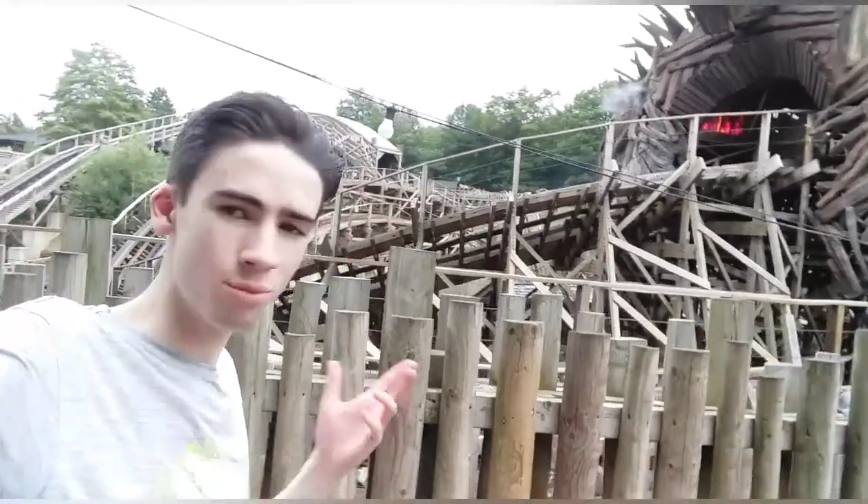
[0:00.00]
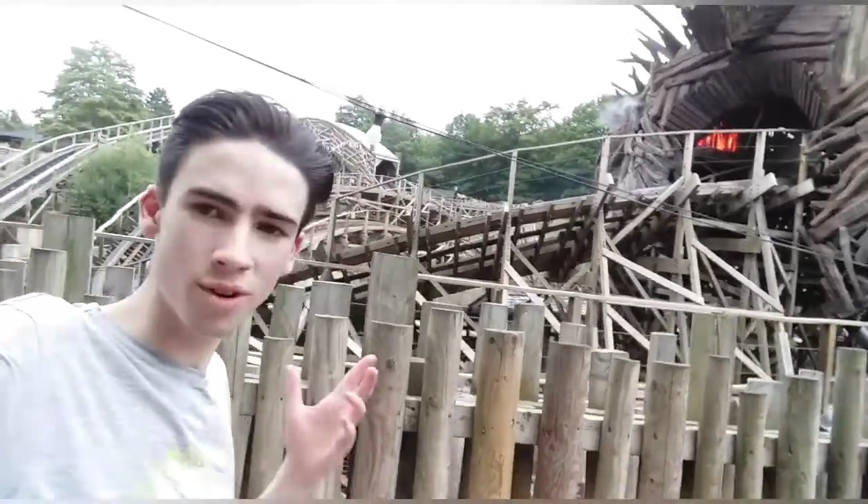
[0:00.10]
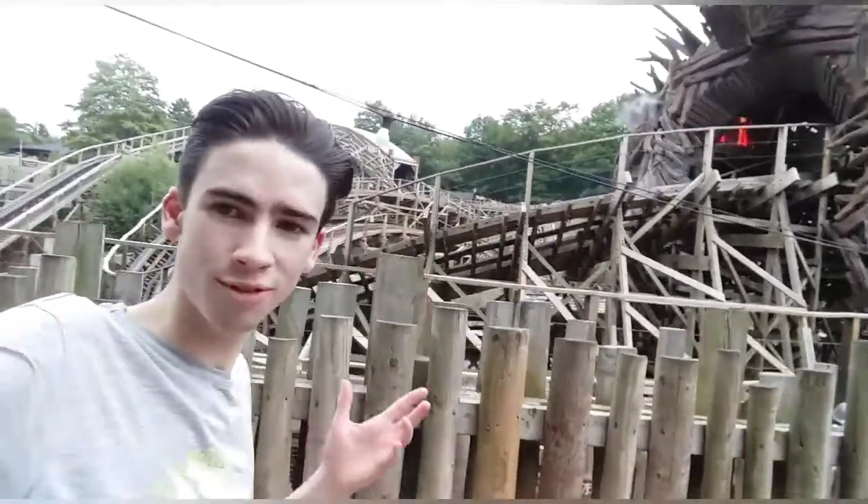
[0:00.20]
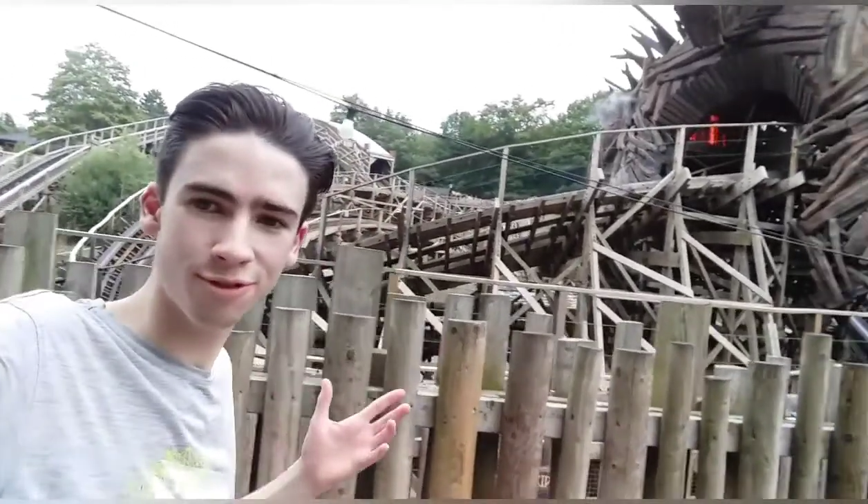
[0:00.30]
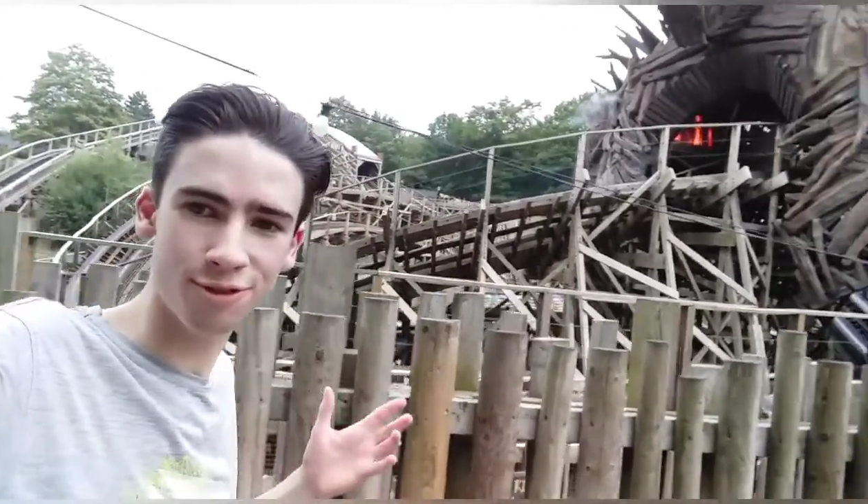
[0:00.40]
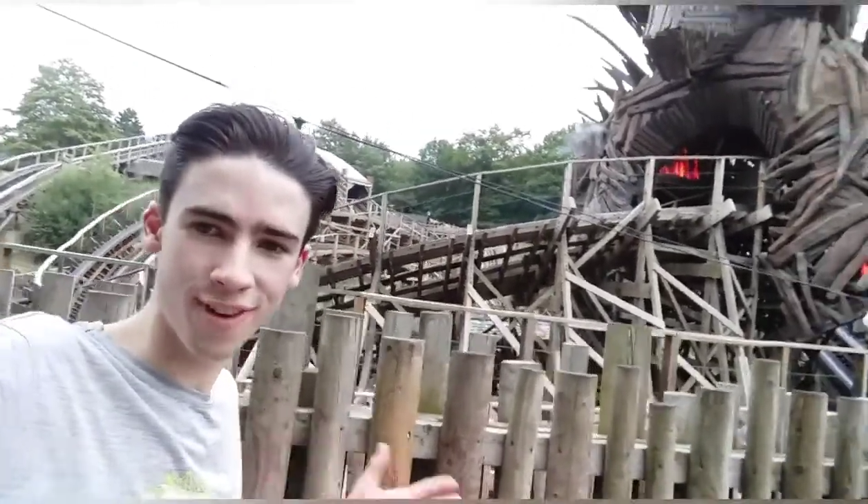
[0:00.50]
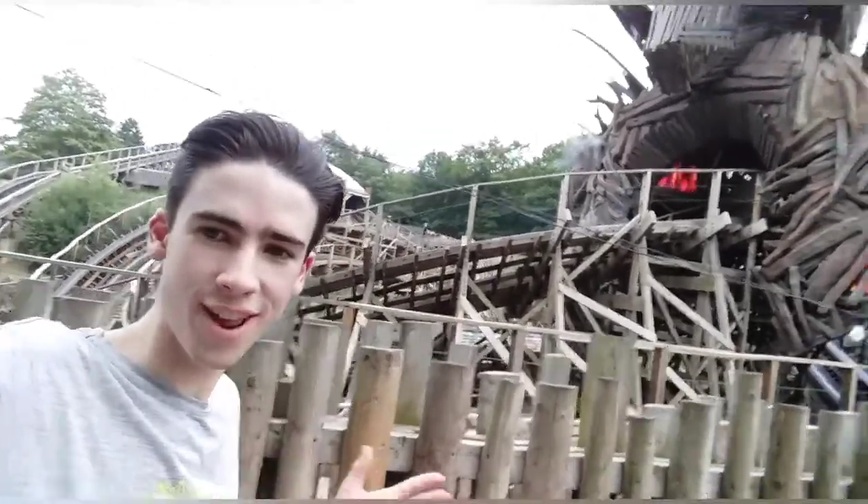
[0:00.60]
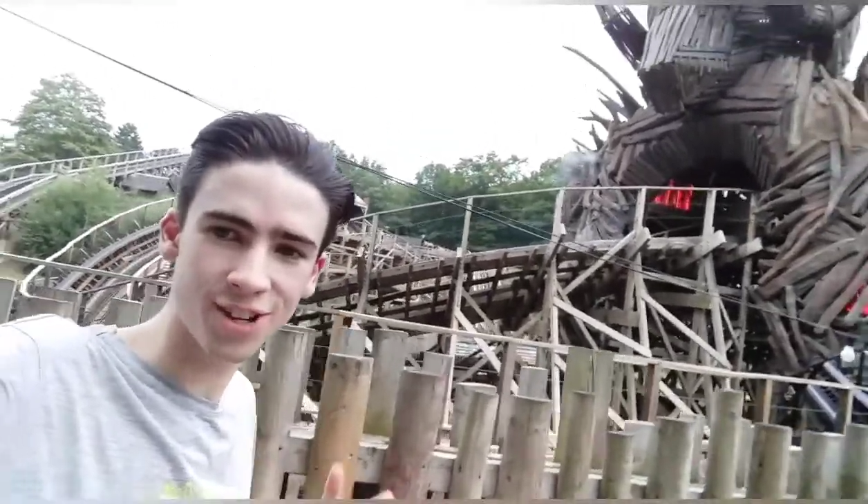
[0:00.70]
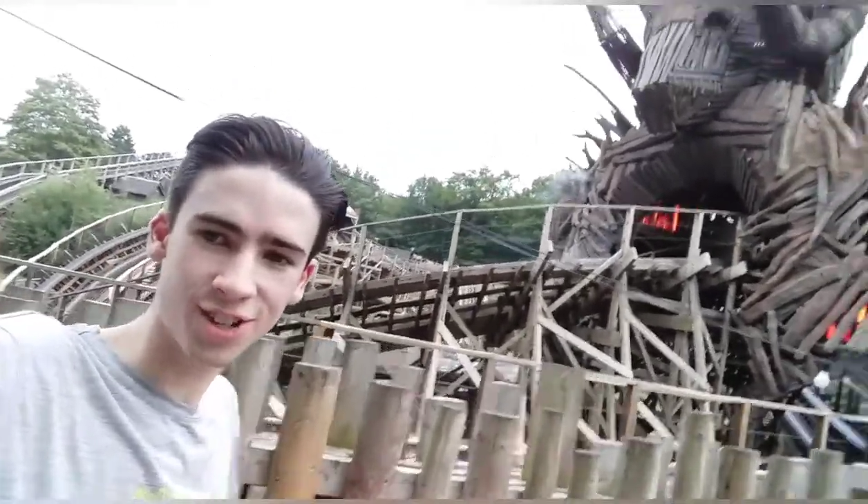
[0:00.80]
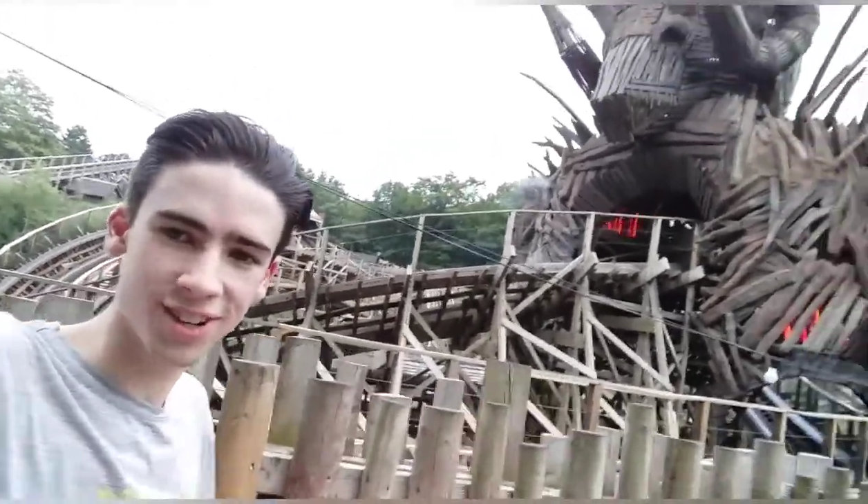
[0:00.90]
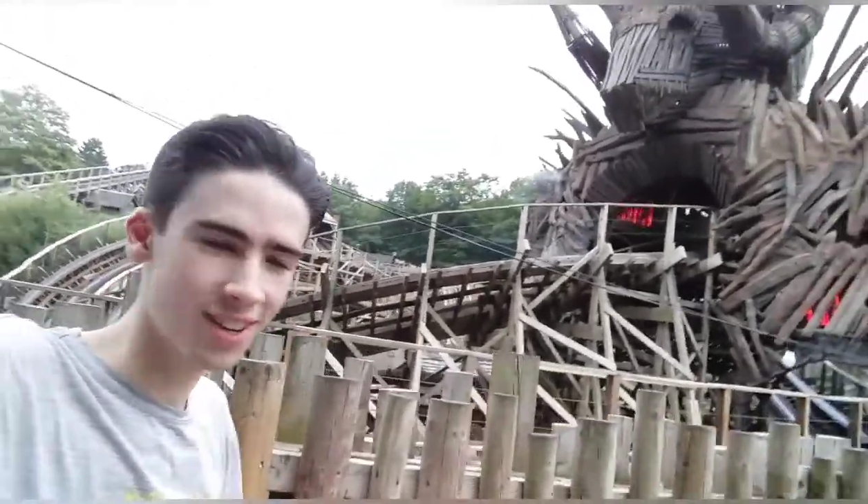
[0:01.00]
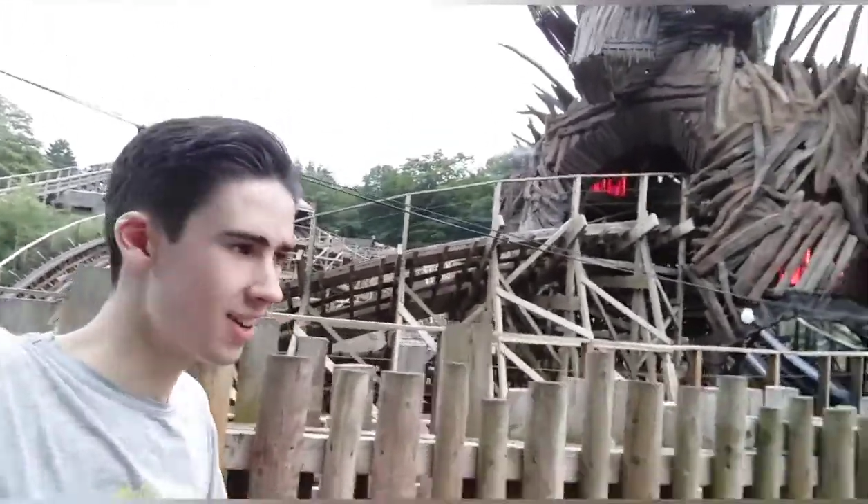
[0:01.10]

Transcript: we've finished